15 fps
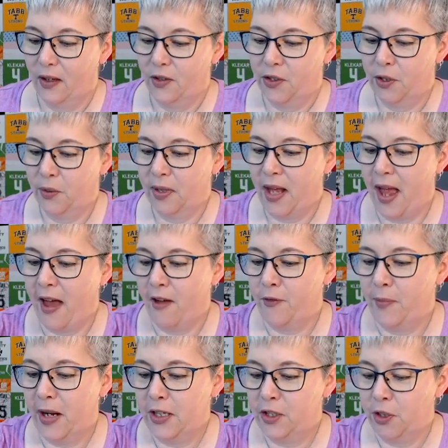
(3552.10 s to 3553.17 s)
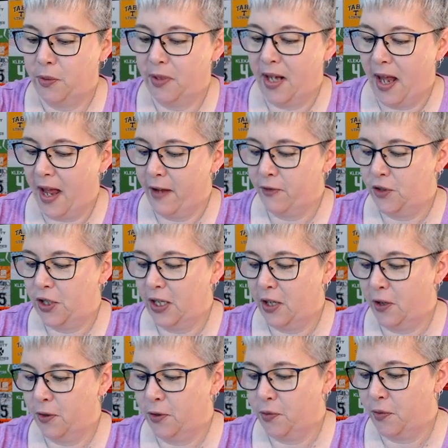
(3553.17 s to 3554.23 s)
Two and a half by two and a half, she
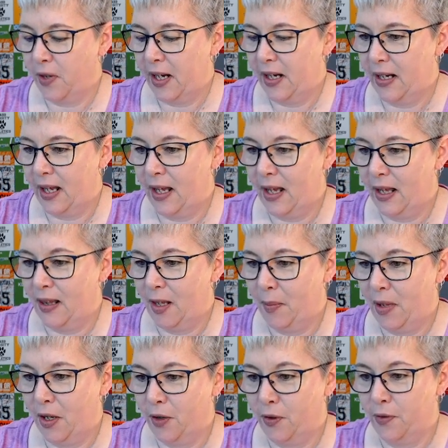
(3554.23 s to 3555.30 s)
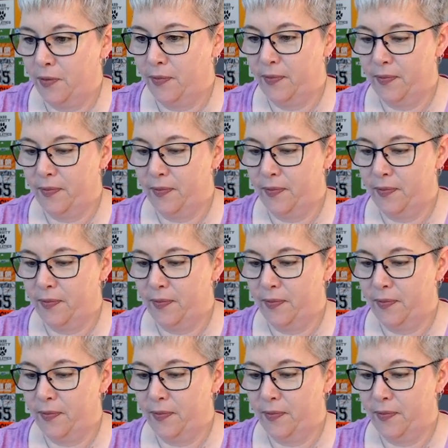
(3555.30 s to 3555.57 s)
goes right in the middle.